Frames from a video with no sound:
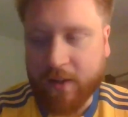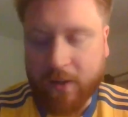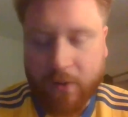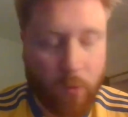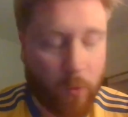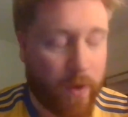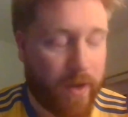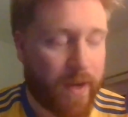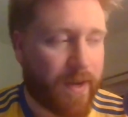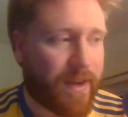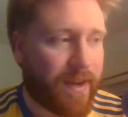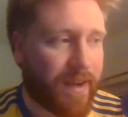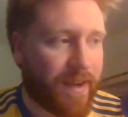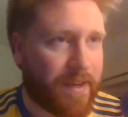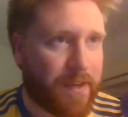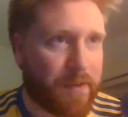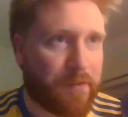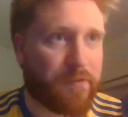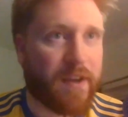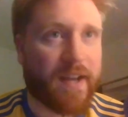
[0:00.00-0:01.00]
weak
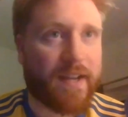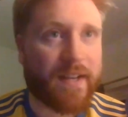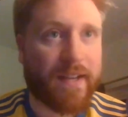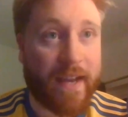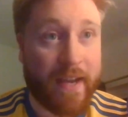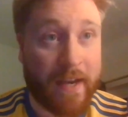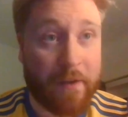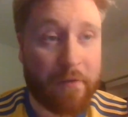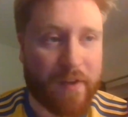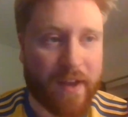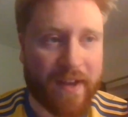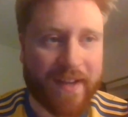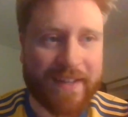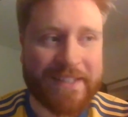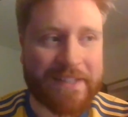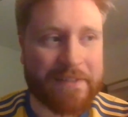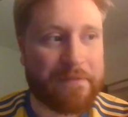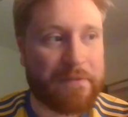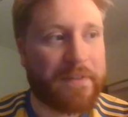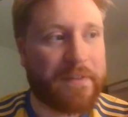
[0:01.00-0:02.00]
and
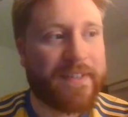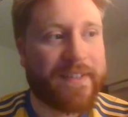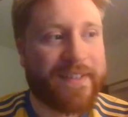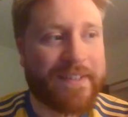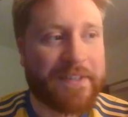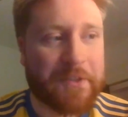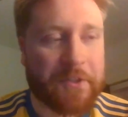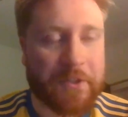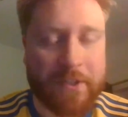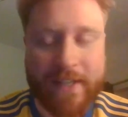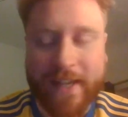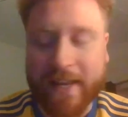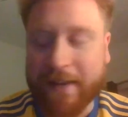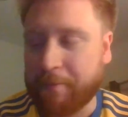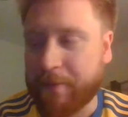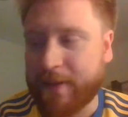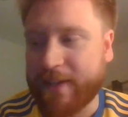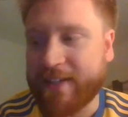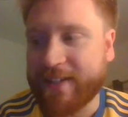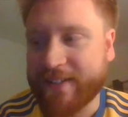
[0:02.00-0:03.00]
ineffective, just like
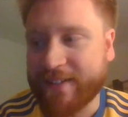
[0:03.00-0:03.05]
me.